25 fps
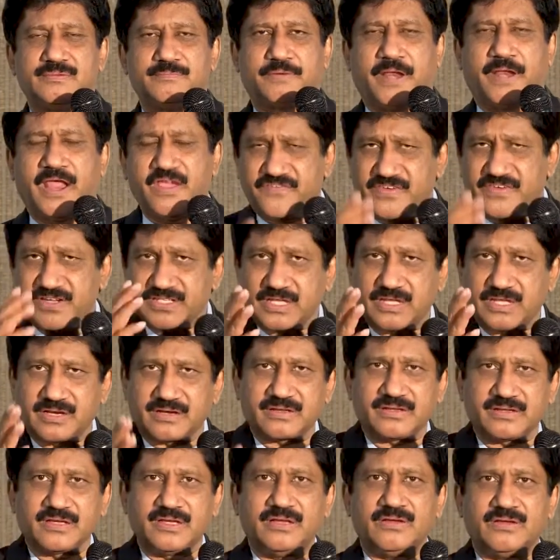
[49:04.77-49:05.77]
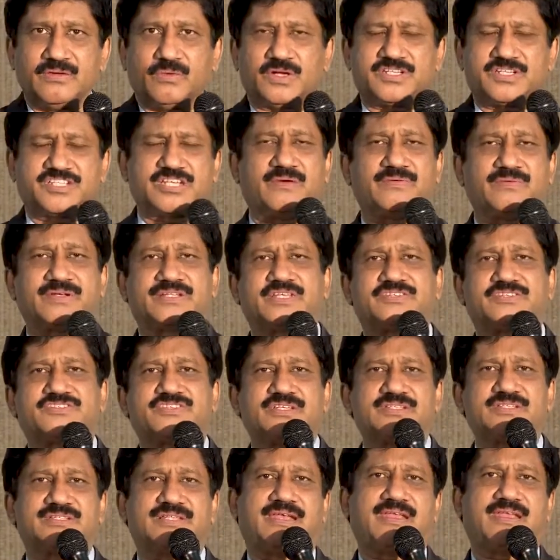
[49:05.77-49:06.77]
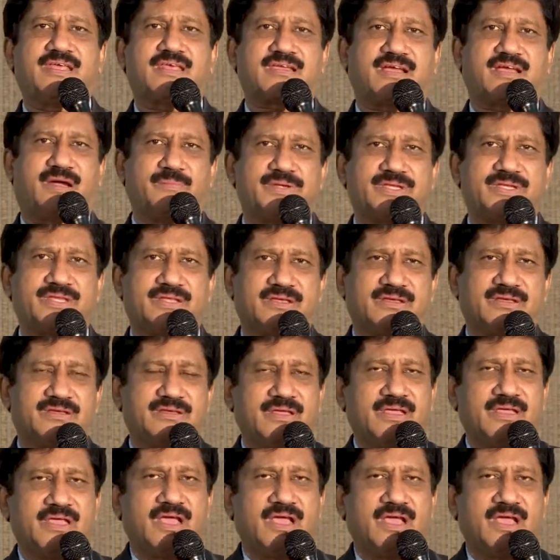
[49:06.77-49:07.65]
Pray for their whatever the sins that they are committing,